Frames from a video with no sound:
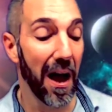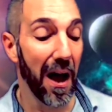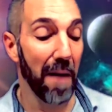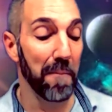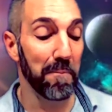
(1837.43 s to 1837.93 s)

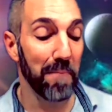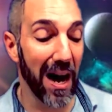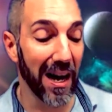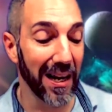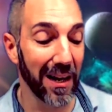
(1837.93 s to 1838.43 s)

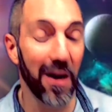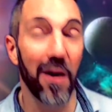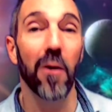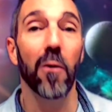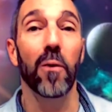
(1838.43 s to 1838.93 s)
among
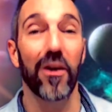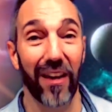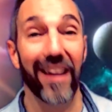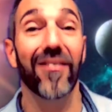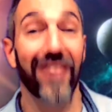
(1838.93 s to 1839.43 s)
which
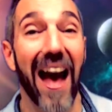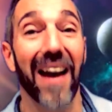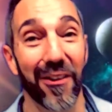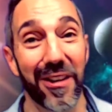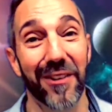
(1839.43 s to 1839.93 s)
I
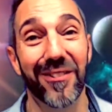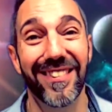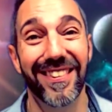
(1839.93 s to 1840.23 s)
scatter you,